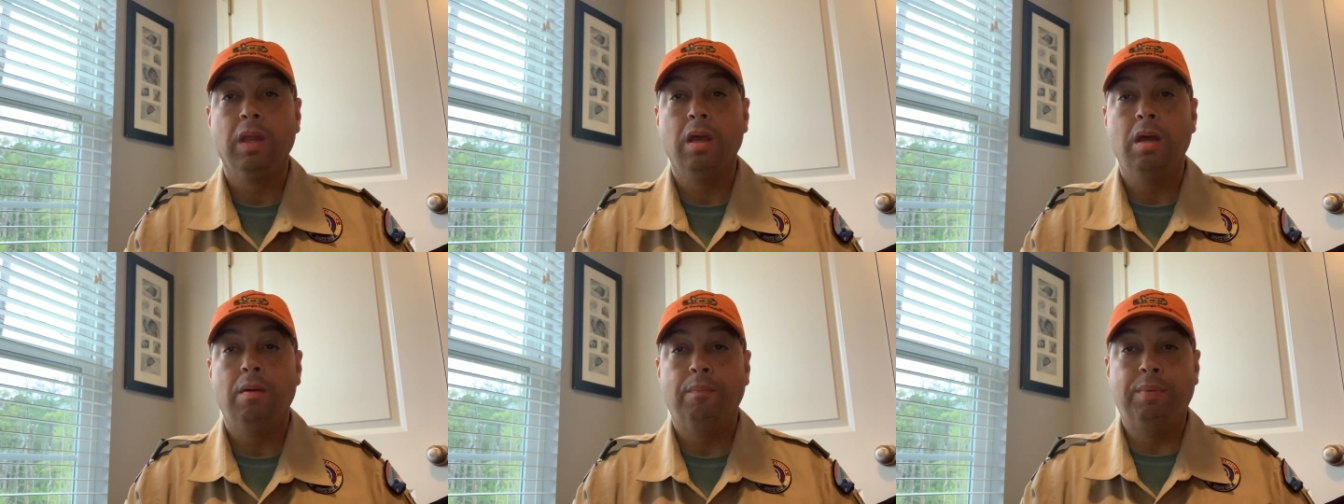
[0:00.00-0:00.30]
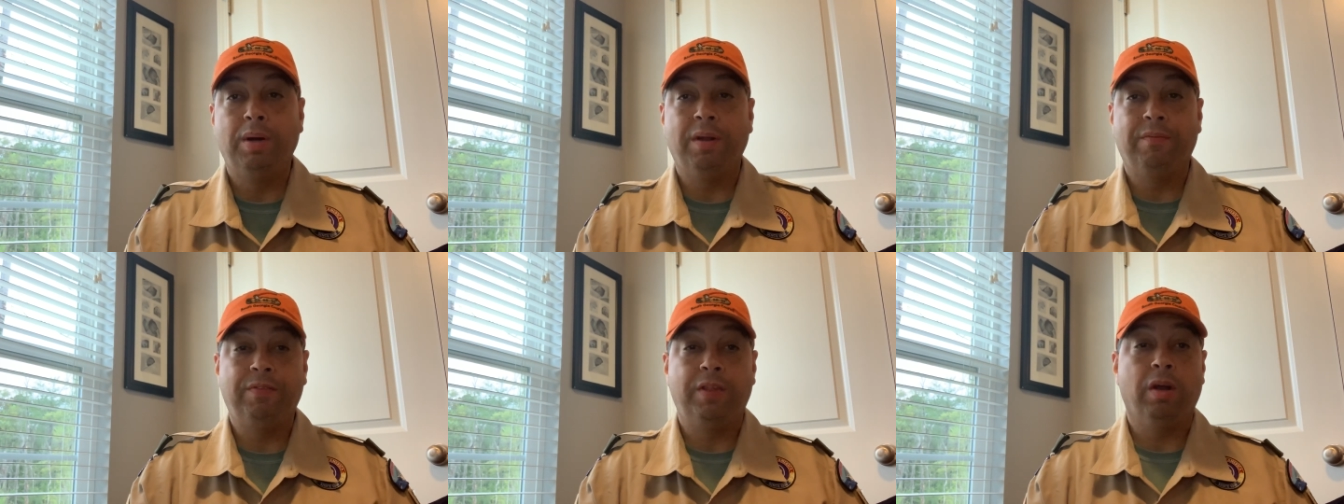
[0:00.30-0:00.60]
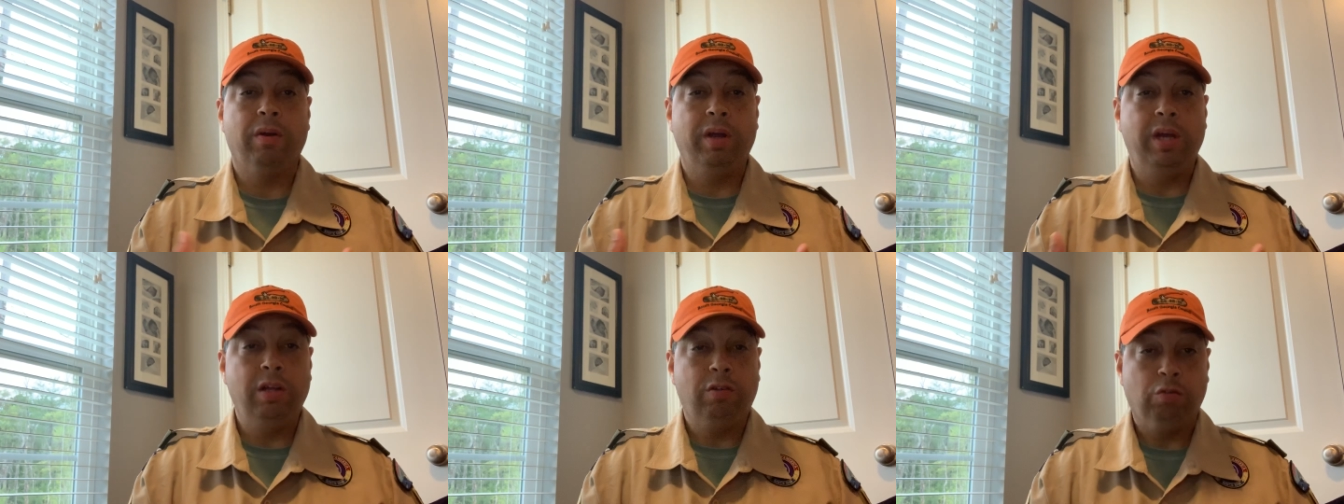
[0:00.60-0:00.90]
But if
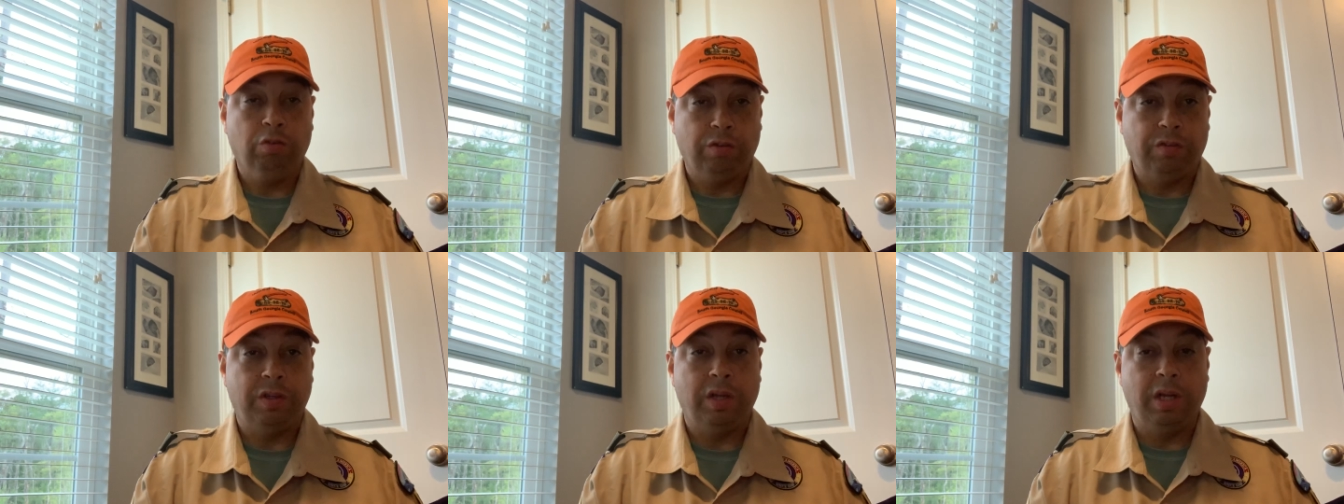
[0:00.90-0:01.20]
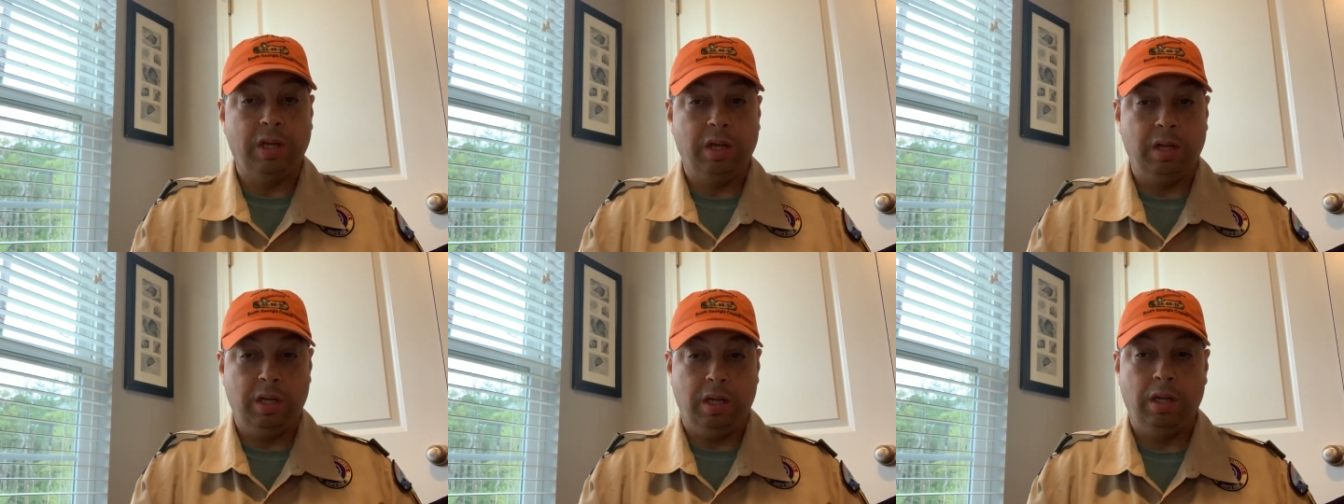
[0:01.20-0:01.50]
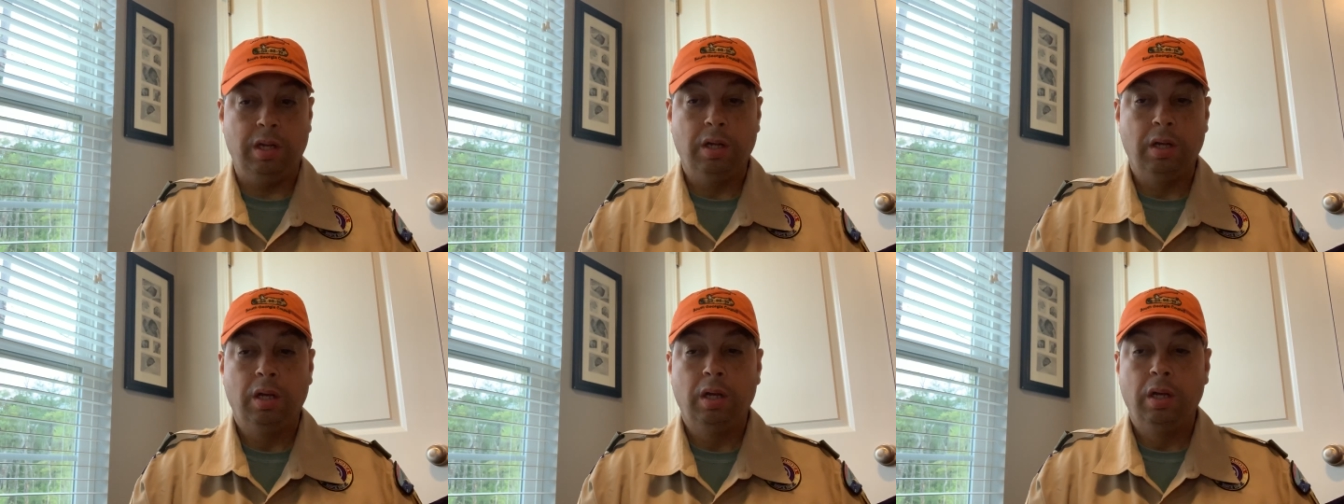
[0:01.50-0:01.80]
they're interested in
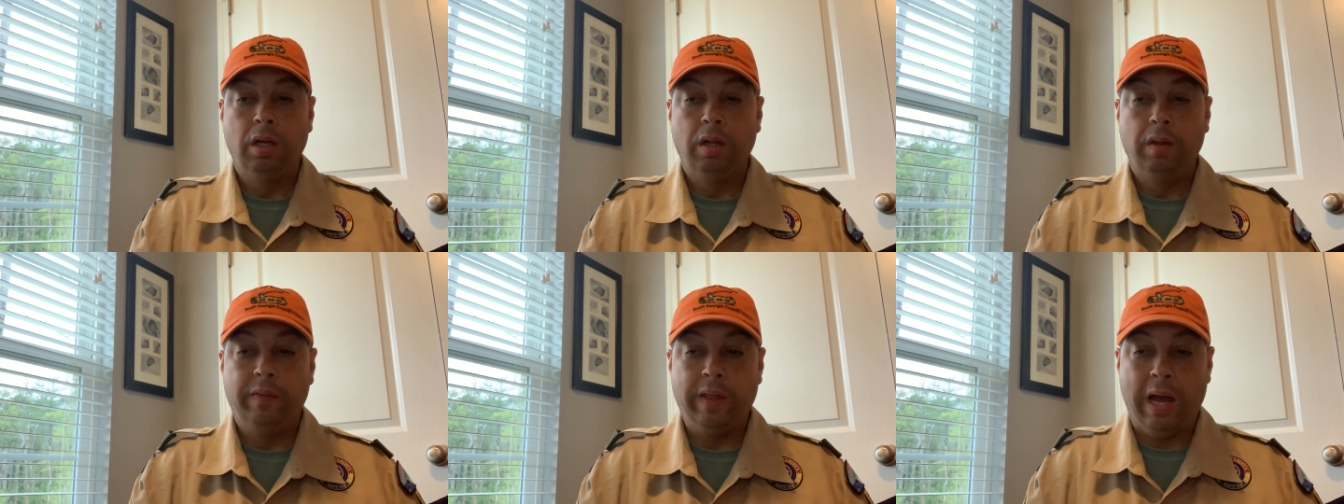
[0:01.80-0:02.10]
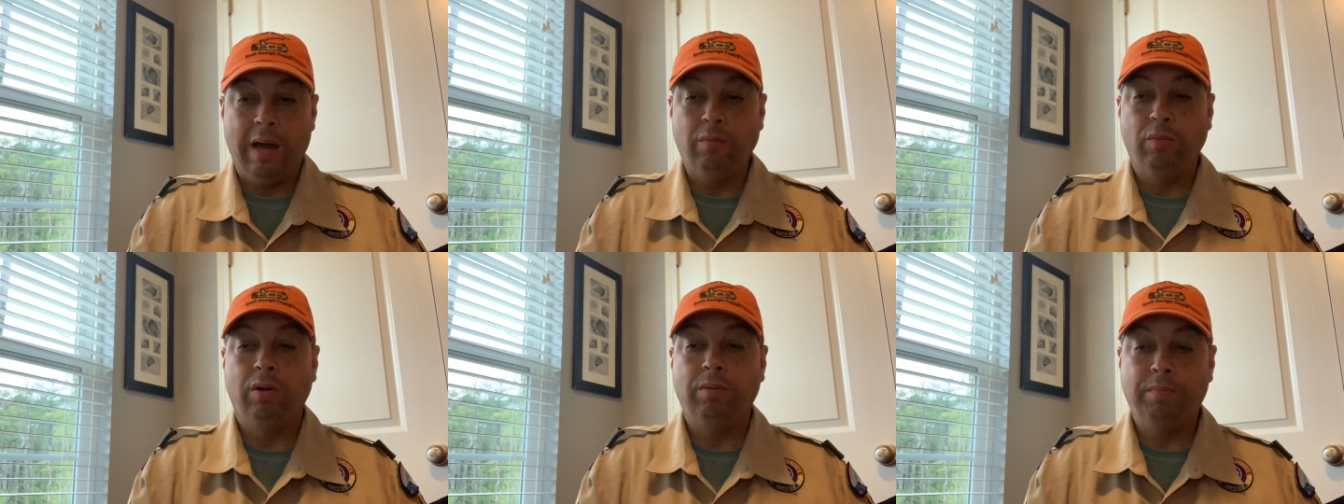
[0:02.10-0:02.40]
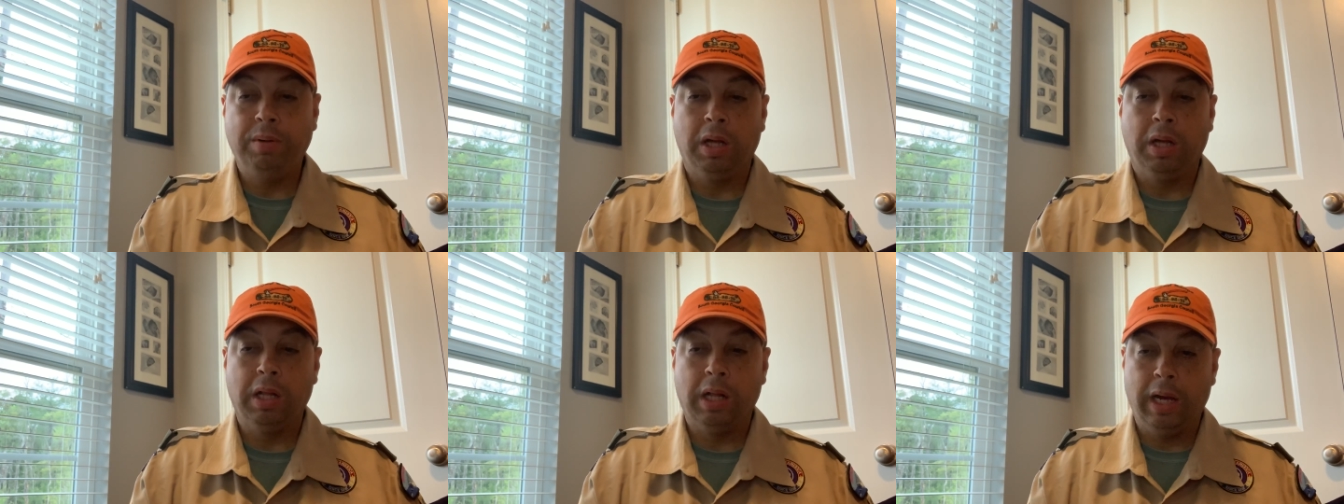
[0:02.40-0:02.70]
it, that would
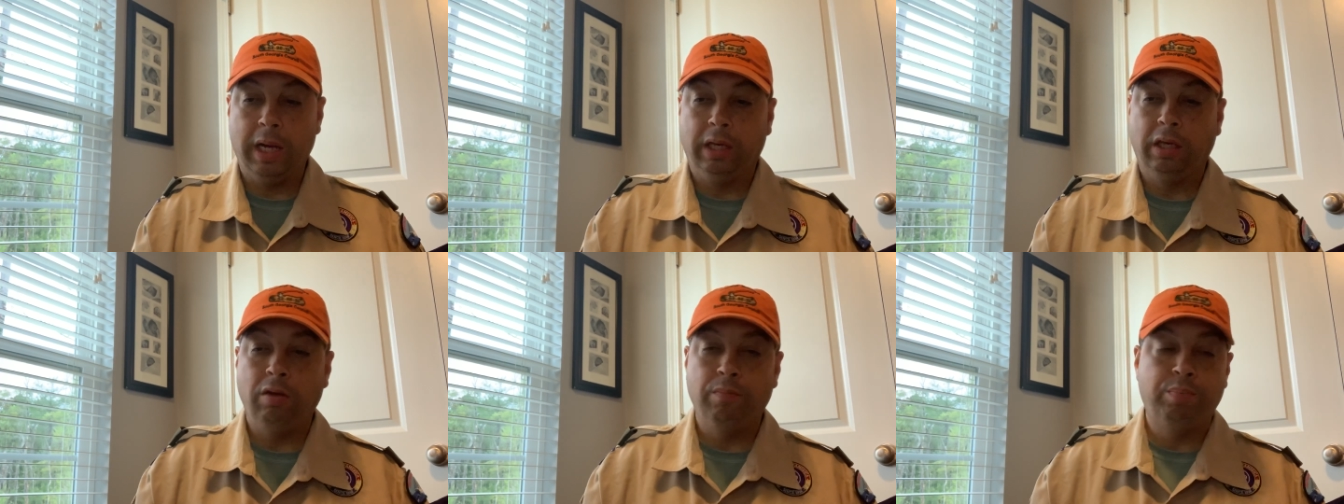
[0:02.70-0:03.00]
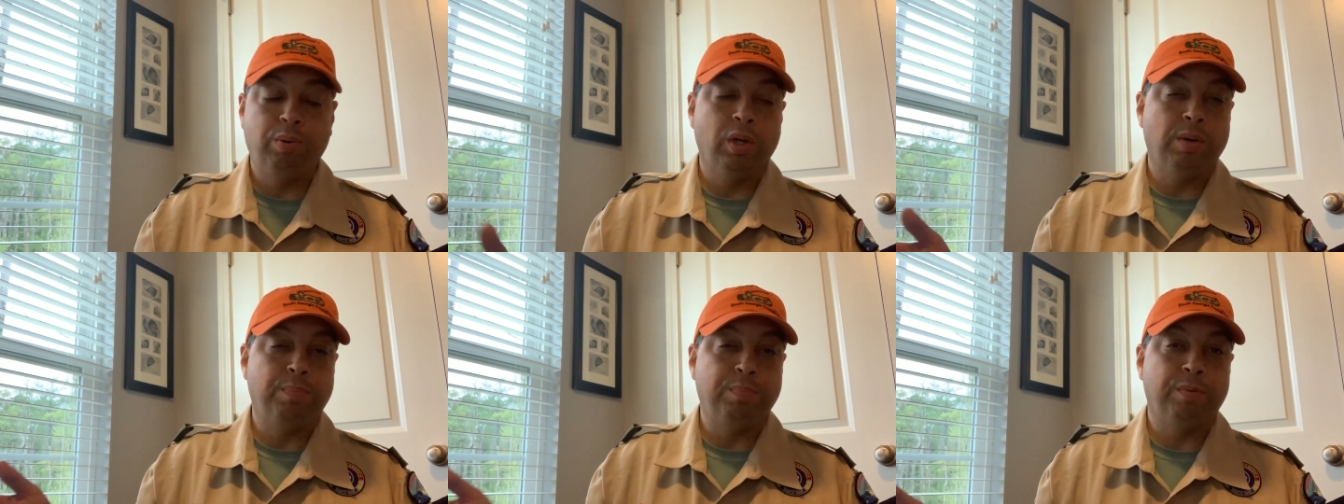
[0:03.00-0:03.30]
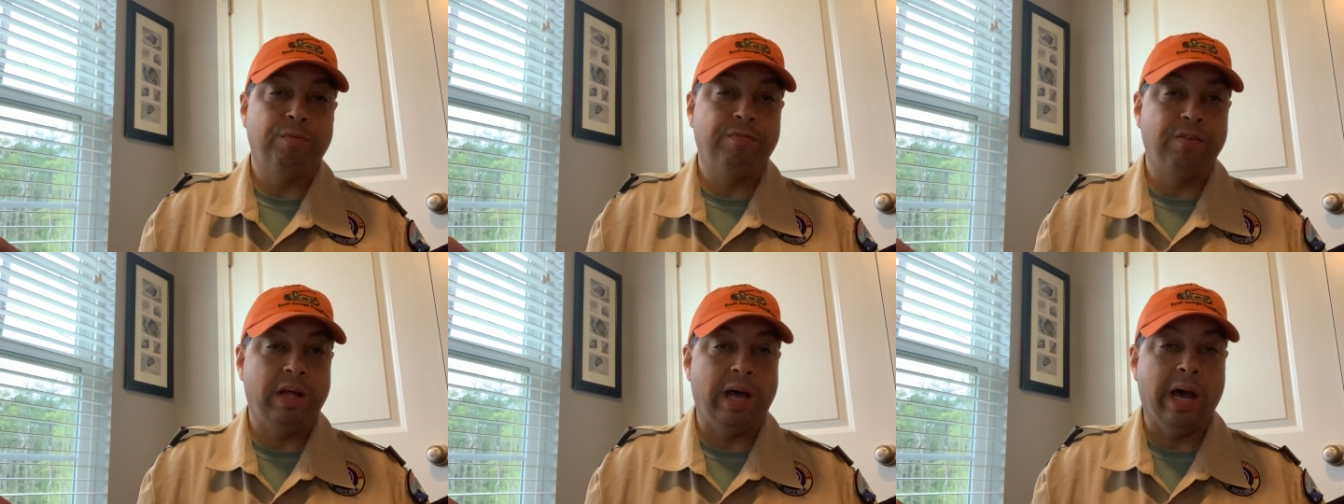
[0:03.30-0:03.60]
be like you put up a
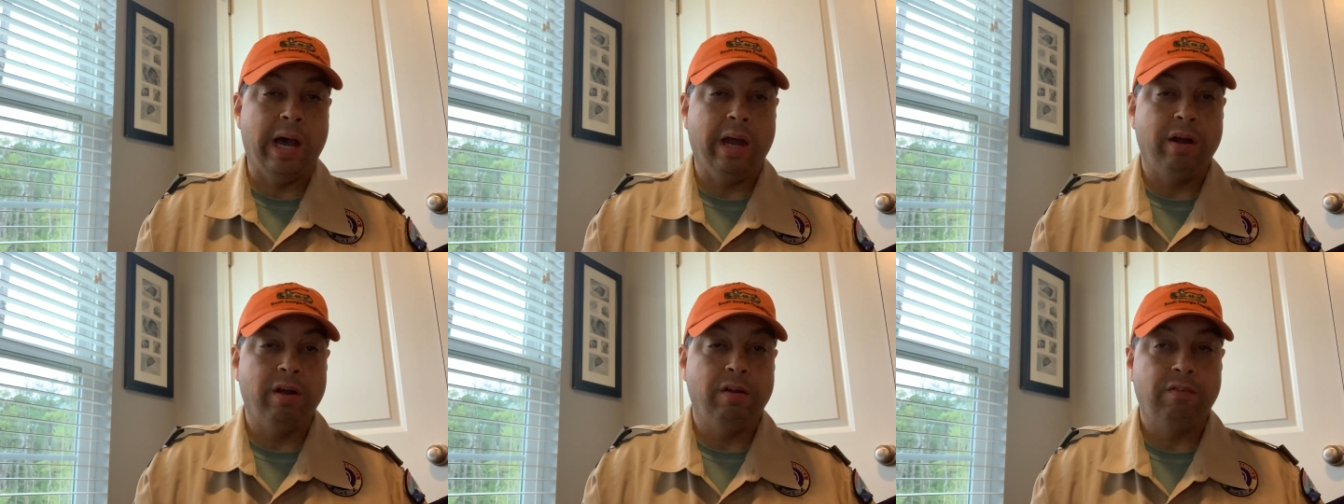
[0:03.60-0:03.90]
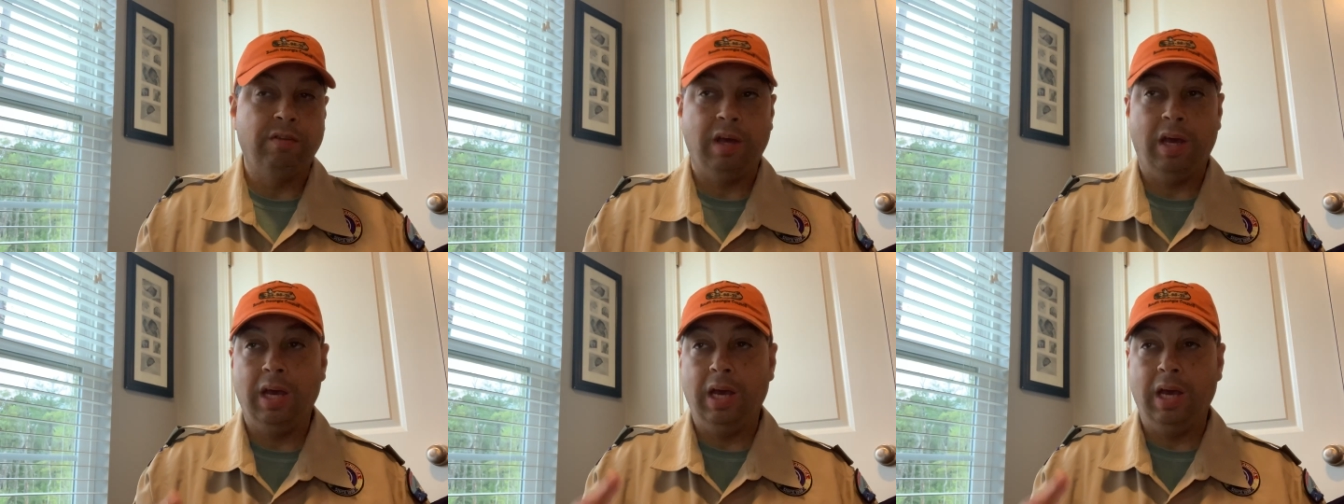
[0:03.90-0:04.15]
flyer and say,